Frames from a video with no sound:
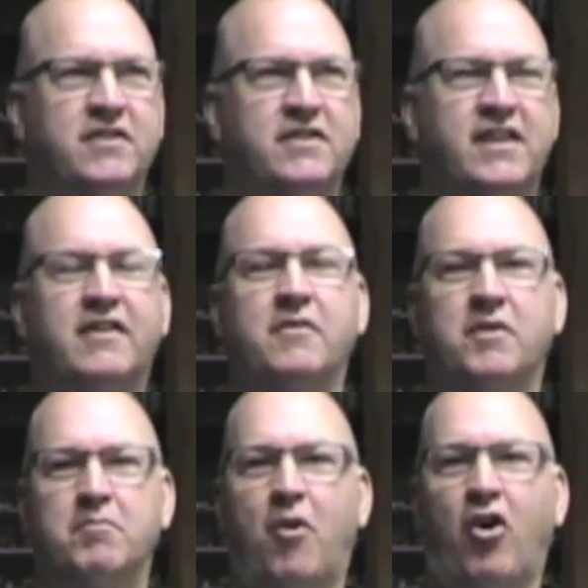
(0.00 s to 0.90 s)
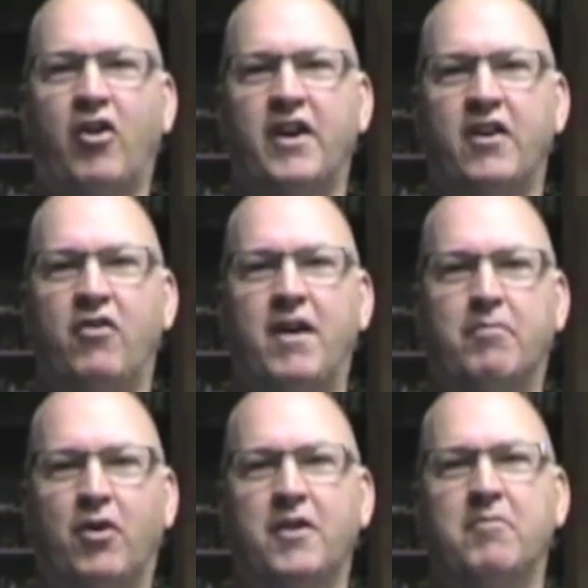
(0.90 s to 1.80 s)
dealing with Mario, I
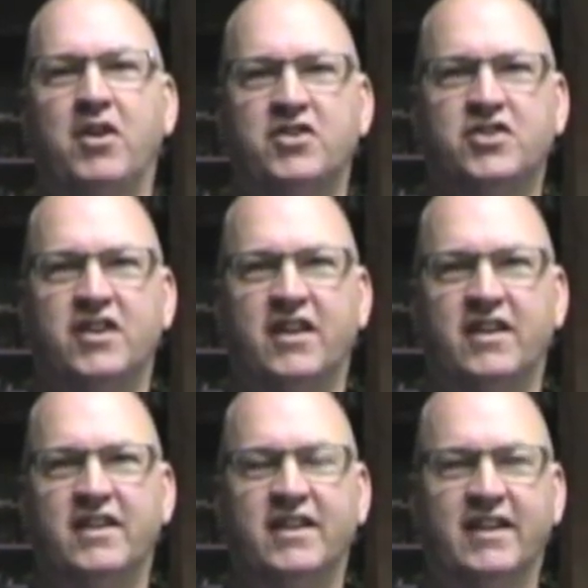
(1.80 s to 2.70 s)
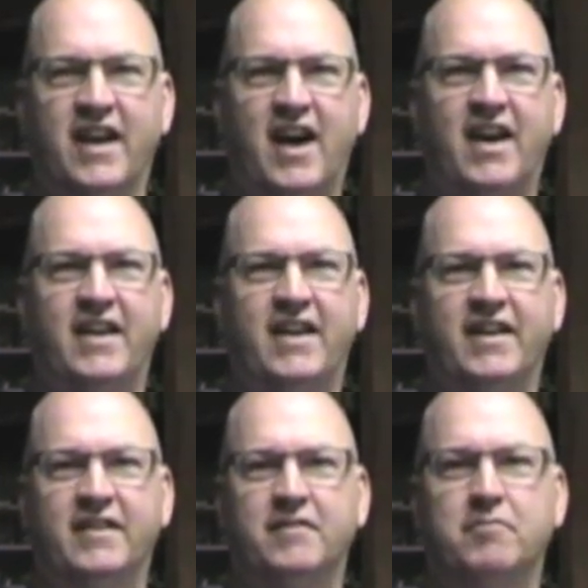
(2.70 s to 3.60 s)
pretty much uh, got
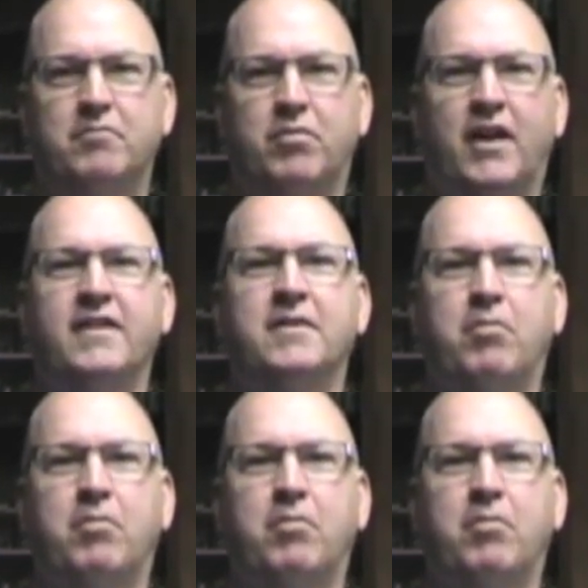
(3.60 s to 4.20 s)
and played the